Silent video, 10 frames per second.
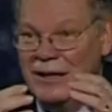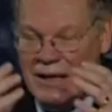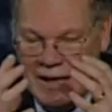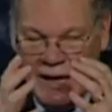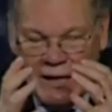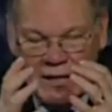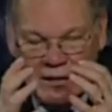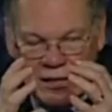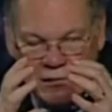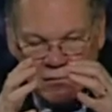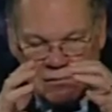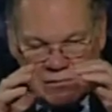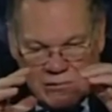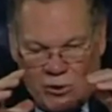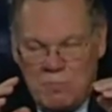And then they
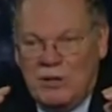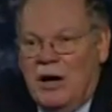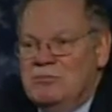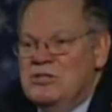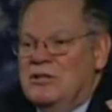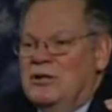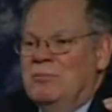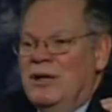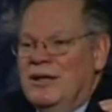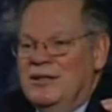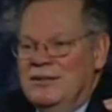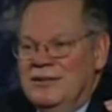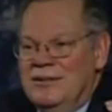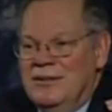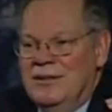open up just a little bit.
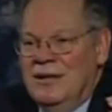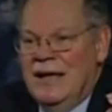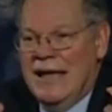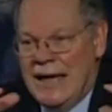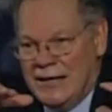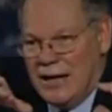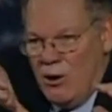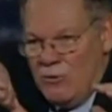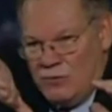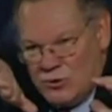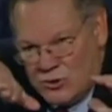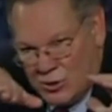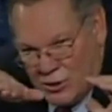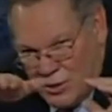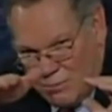And now if you turn the
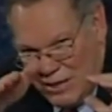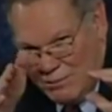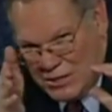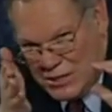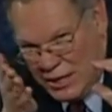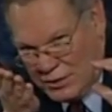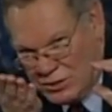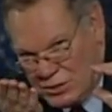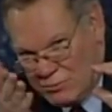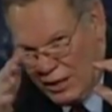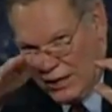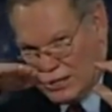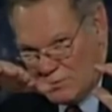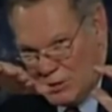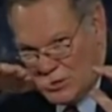baby's head just right, it has to be
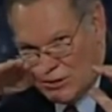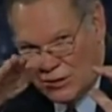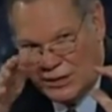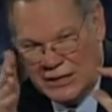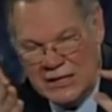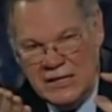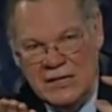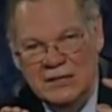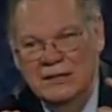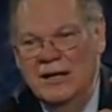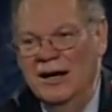turned like a key in a lock,